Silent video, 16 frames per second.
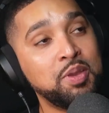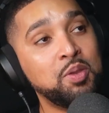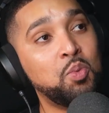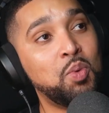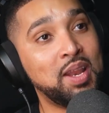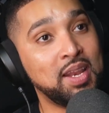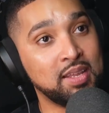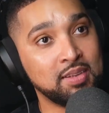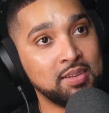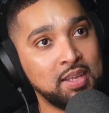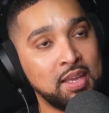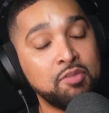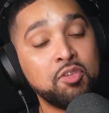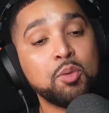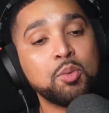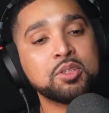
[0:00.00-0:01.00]
be willing,
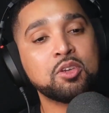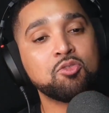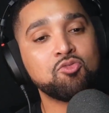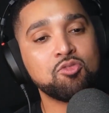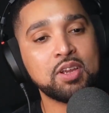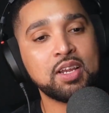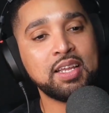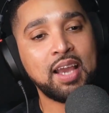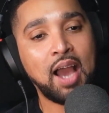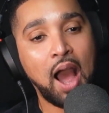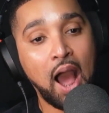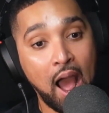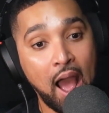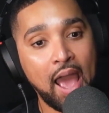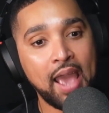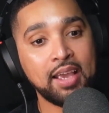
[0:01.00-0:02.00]
if it was a really
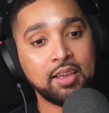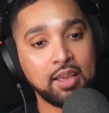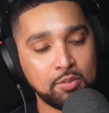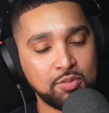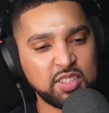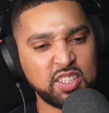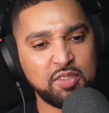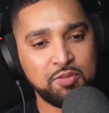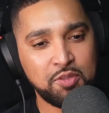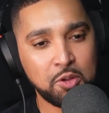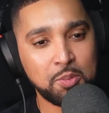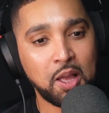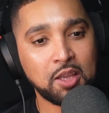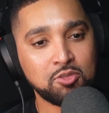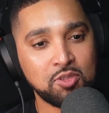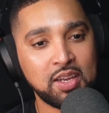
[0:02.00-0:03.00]
high, if it's a film
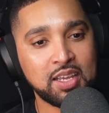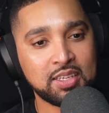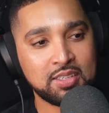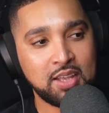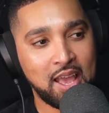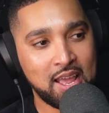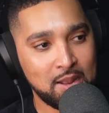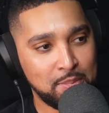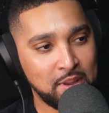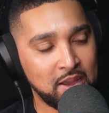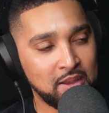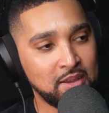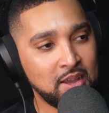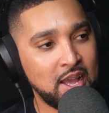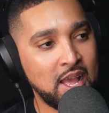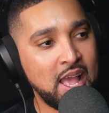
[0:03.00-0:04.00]
that I was really excited
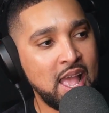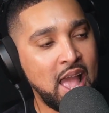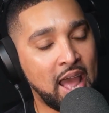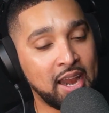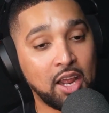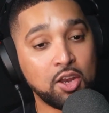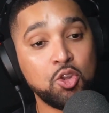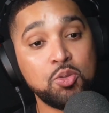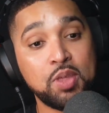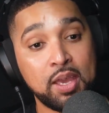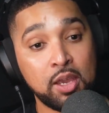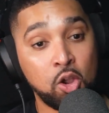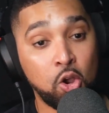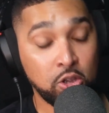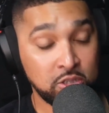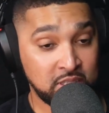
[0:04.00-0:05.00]
about and I knew that it
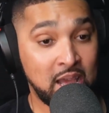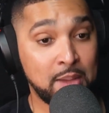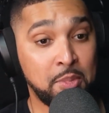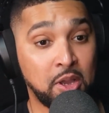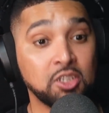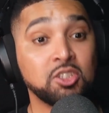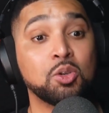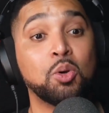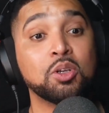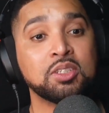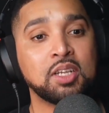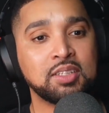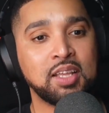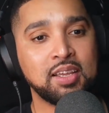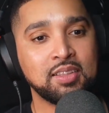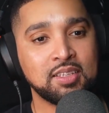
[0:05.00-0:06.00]
cost that much to watch
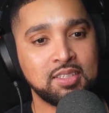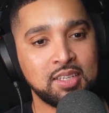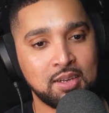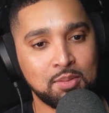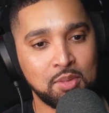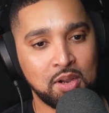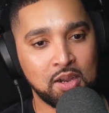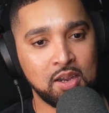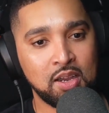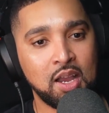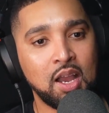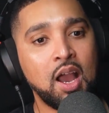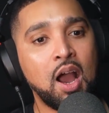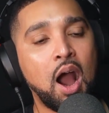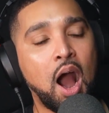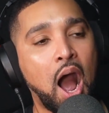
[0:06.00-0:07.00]
that day in the cinema,
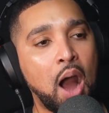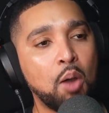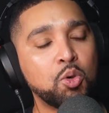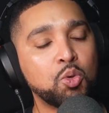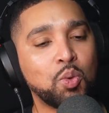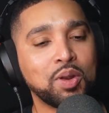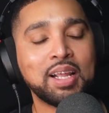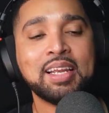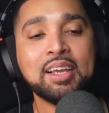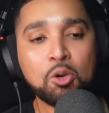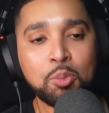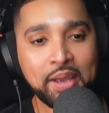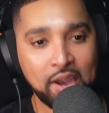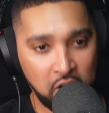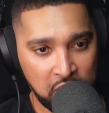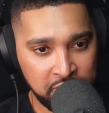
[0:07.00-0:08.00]
I would want a little
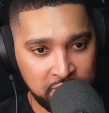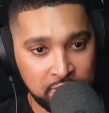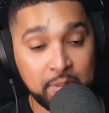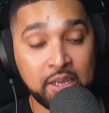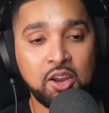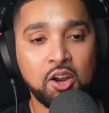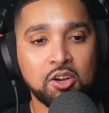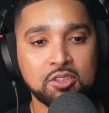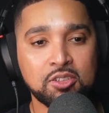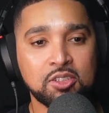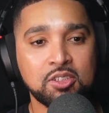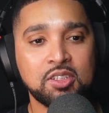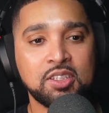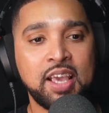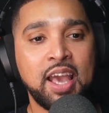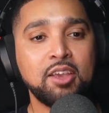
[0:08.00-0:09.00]
bit off because,
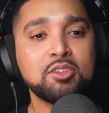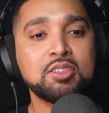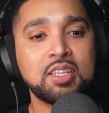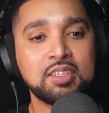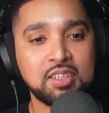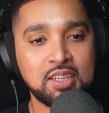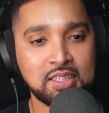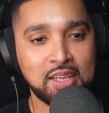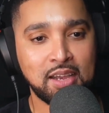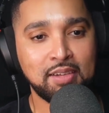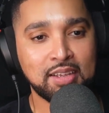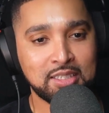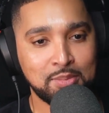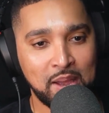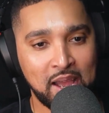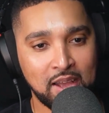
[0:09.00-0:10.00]
yeah, you're sending it direct
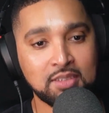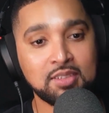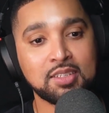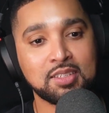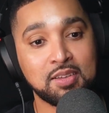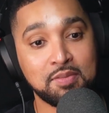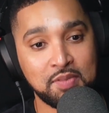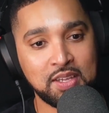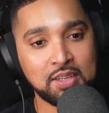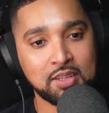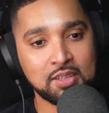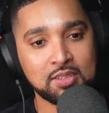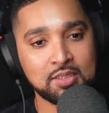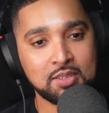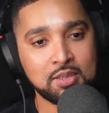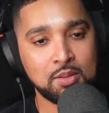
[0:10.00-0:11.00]
to my house and it's
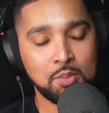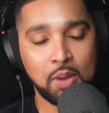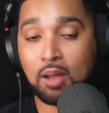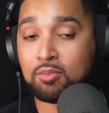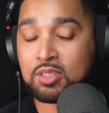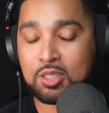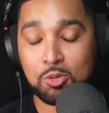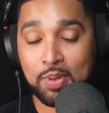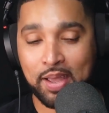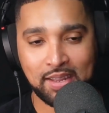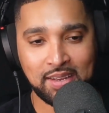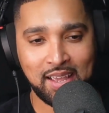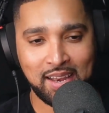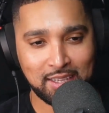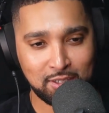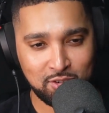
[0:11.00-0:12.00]
convenient, but I'm still paying
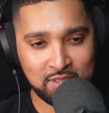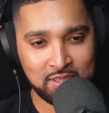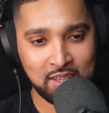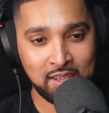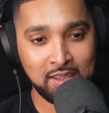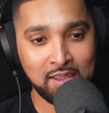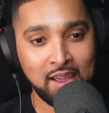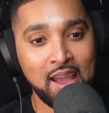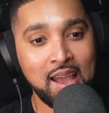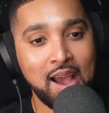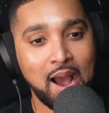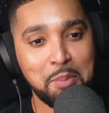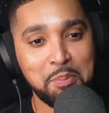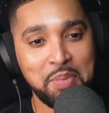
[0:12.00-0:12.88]
the electricity, I'm